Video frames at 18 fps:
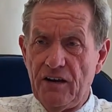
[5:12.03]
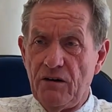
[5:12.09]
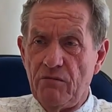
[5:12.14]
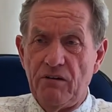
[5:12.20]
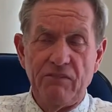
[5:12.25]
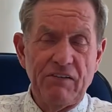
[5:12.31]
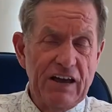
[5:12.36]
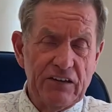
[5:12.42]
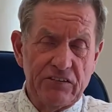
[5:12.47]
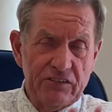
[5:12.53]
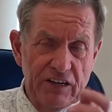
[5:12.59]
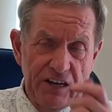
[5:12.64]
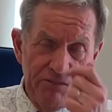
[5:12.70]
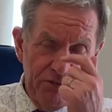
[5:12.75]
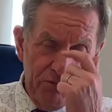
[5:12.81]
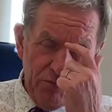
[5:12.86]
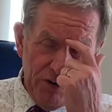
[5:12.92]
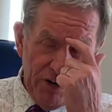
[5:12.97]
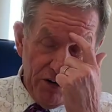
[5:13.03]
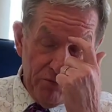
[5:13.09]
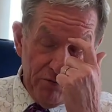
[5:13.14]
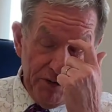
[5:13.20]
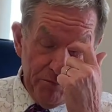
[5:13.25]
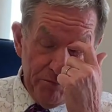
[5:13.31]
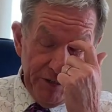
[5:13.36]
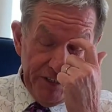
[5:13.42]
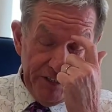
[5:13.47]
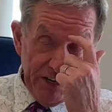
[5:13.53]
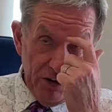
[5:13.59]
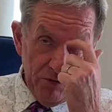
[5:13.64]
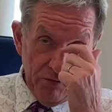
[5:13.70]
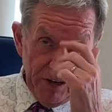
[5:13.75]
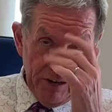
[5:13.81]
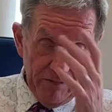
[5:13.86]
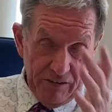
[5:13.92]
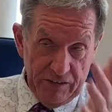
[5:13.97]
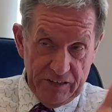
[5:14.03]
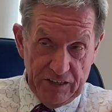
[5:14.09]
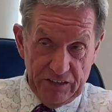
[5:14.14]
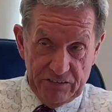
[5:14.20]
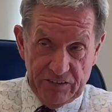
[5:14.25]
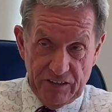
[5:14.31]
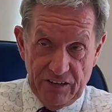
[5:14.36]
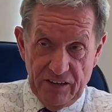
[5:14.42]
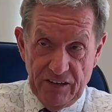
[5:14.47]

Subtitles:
Without Steve's work, we'd be nowhere on this.